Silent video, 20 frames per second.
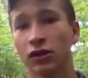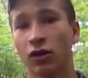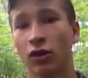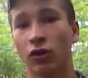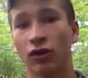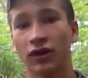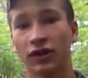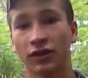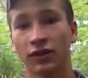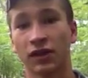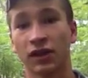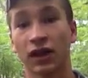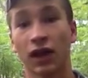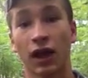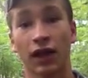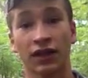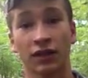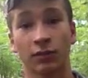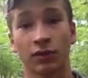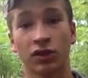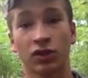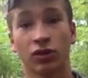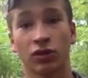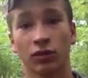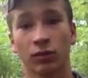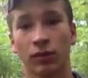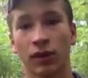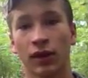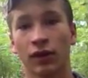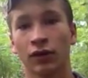on anything I could be
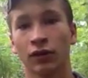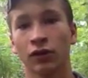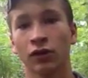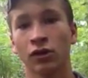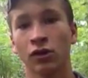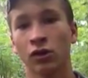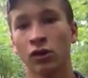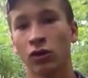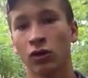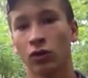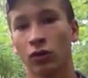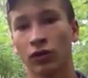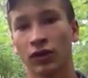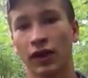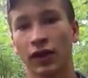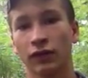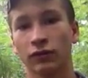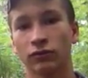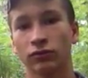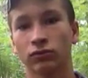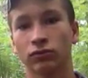doing better or that